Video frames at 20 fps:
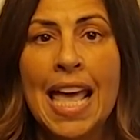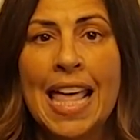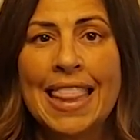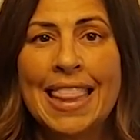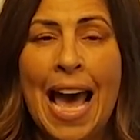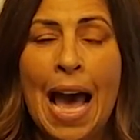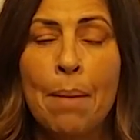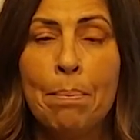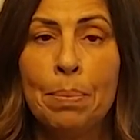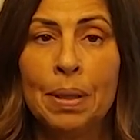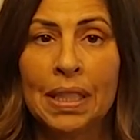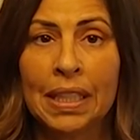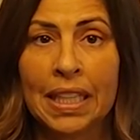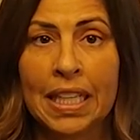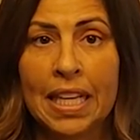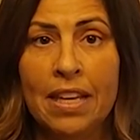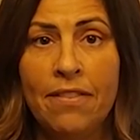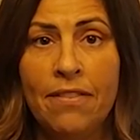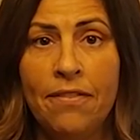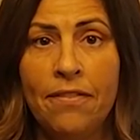That
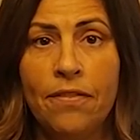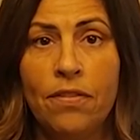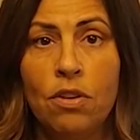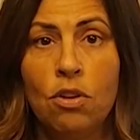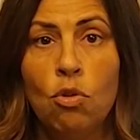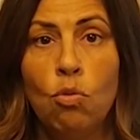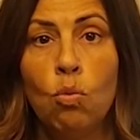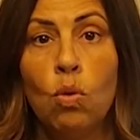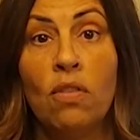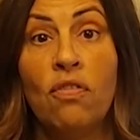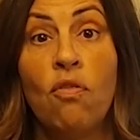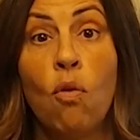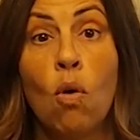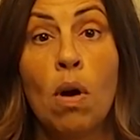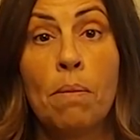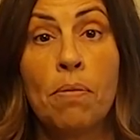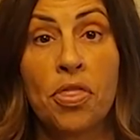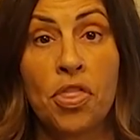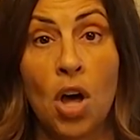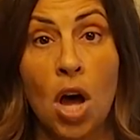belief will
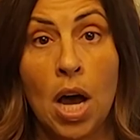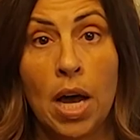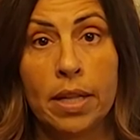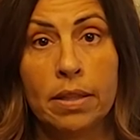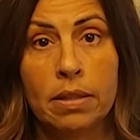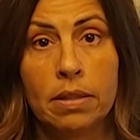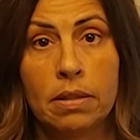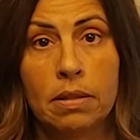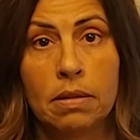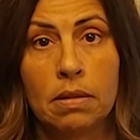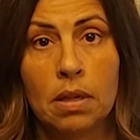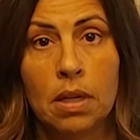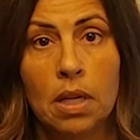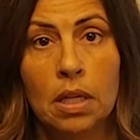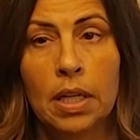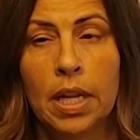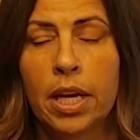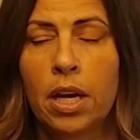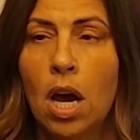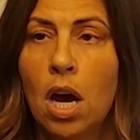form thoughts
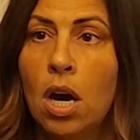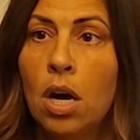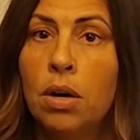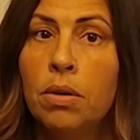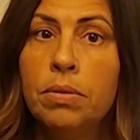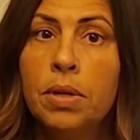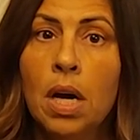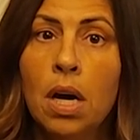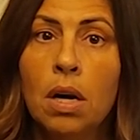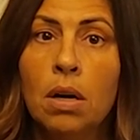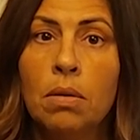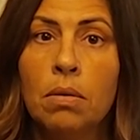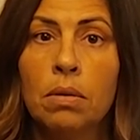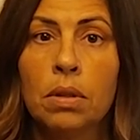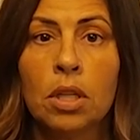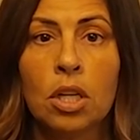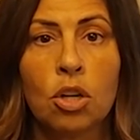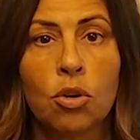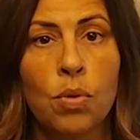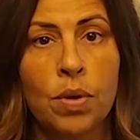like, oh no,
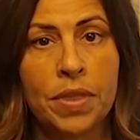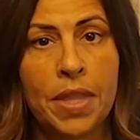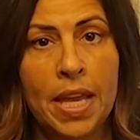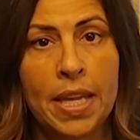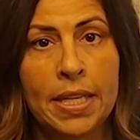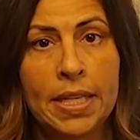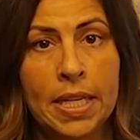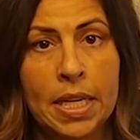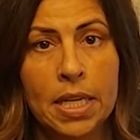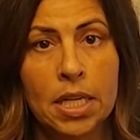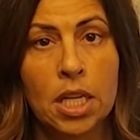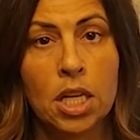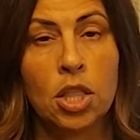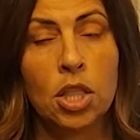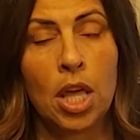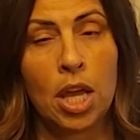look what they did.